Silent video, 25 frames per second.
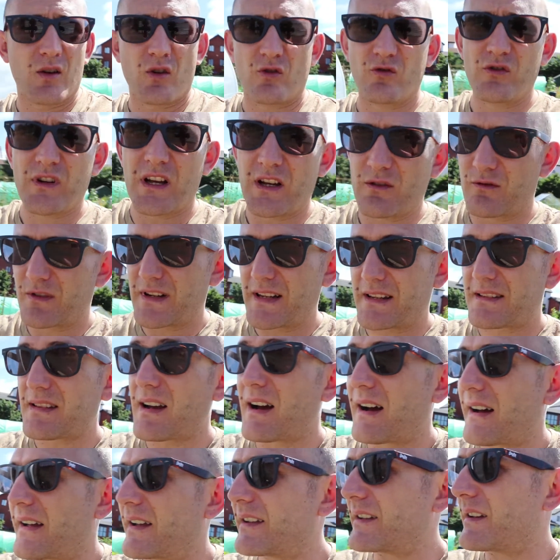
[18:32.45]
really, really
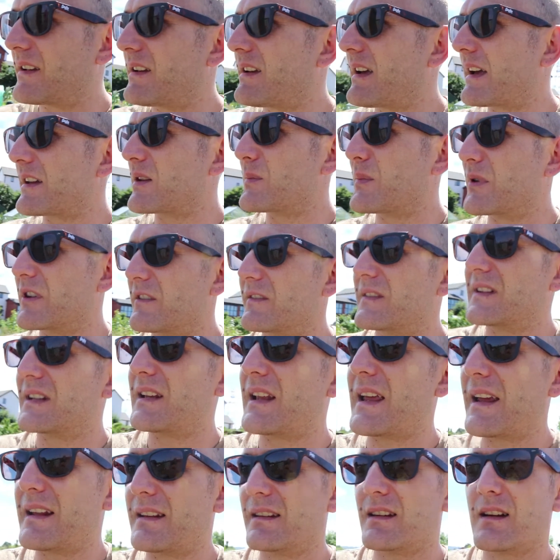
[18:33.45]
tired. Had a bit of a
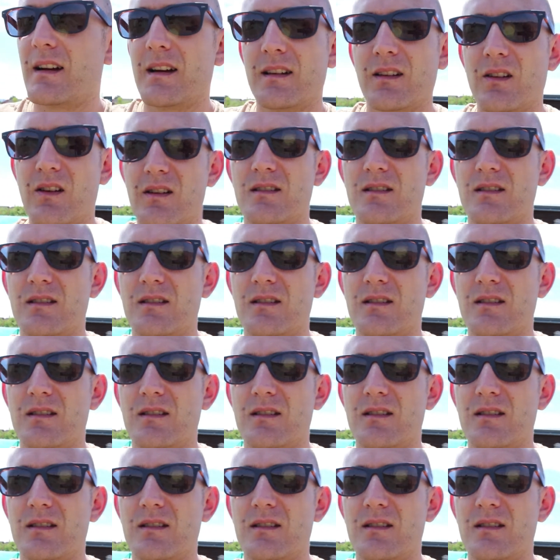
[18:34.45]
late night